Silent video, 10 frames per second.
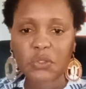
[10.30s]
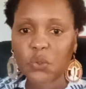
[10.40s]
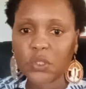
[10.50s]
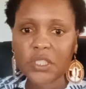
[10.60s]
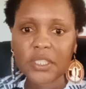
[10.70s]

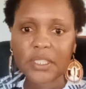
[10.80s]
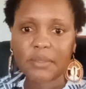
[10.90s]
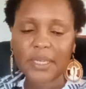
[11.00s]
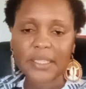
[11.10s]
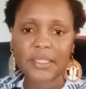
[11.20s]
daughter
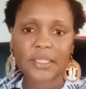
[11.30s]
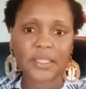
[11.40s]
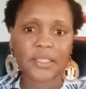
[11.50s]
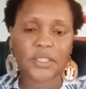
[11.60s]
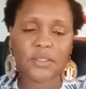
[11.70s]

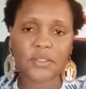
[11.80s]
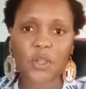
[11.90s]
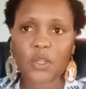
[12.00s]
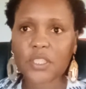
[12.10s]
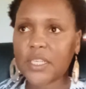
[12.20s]
mother
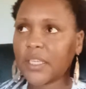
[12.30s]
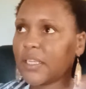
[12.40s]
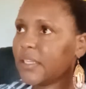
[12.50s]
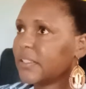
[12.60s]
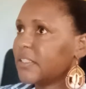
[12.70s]
toxic